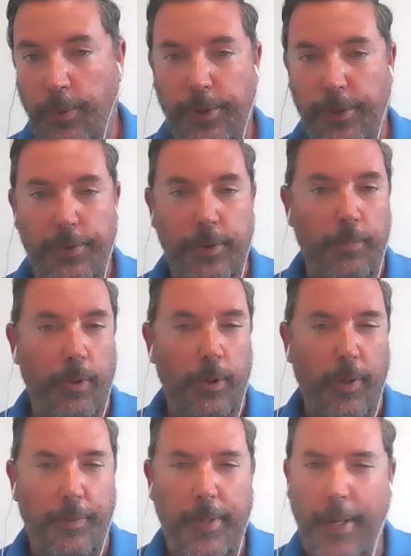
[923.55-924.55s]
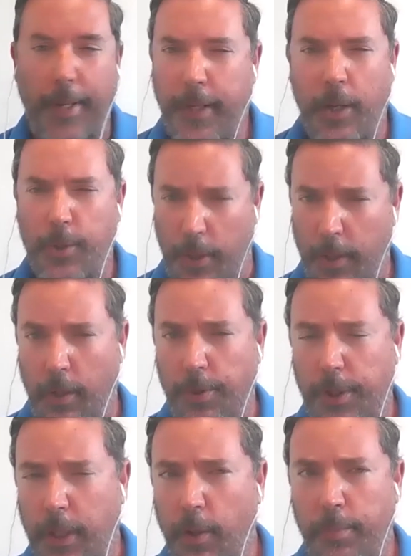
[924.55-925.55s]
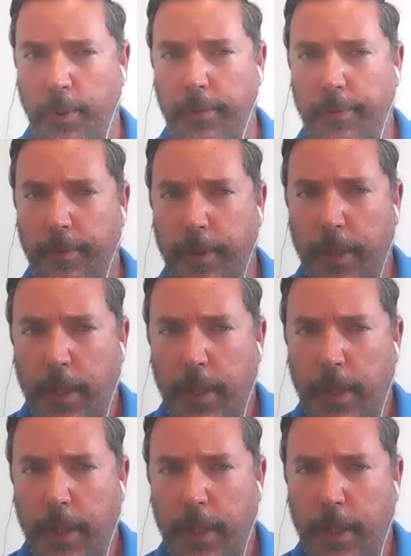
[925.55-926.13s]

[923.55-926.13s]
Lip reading: which is somewhere around $10,000 now, I believe.